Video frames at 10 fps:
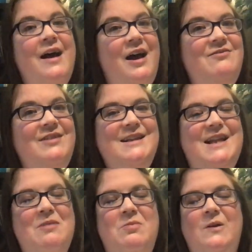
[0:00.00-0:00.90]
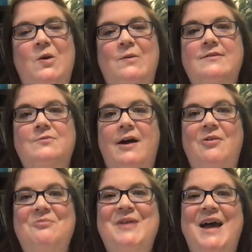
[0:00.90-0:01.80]
I've linked that below as
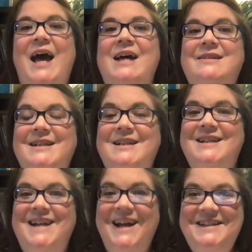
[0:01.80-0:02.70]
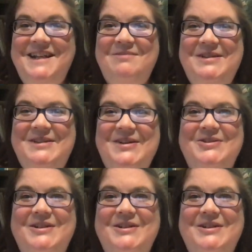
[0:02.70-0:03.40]
well. And then the next episode